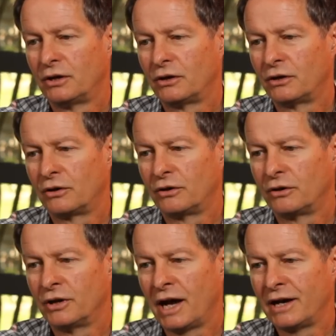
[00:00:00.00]
her
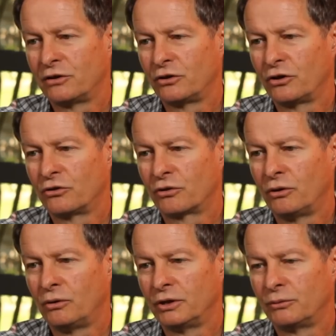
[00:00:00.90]
diet under
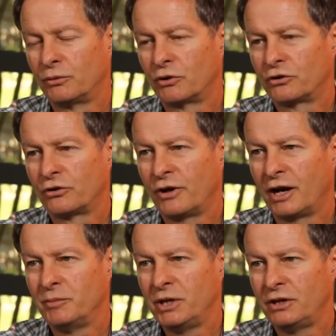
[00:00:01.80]
control and reverse her
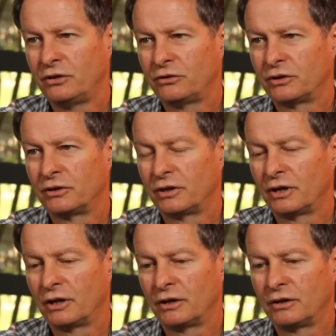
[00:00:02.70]
diabetes,
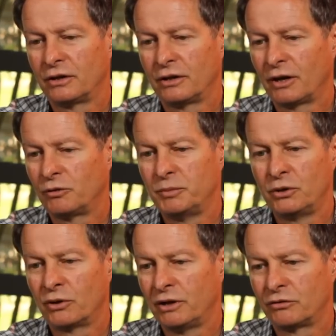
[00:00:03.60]
and, and uh, that would be
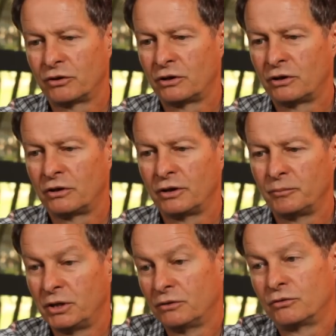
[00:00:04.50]
great for her, and
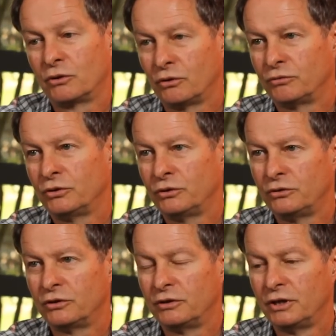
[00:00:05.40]
it'd be good for Whole
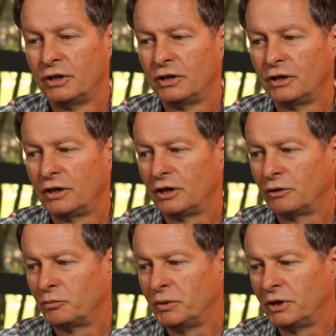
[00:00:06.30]
Foods. It,
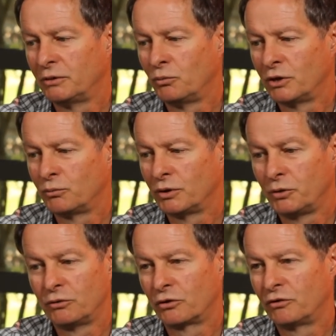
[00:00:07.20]
it would be a win-win,
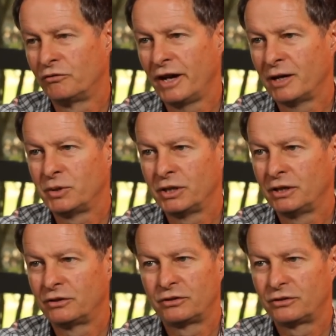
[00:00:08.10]
good for her family.
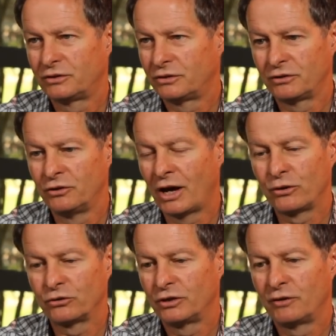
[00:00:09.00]
It's, it's
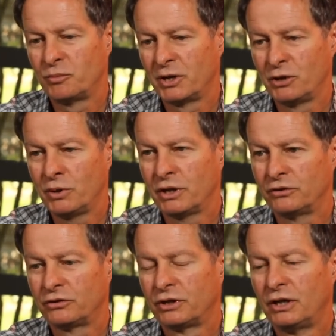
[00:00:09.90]
not everybody
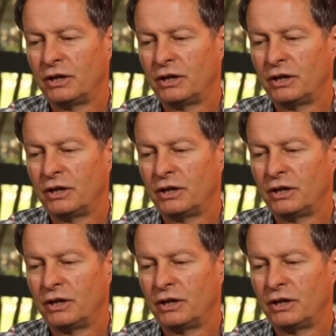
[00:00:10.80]
wins,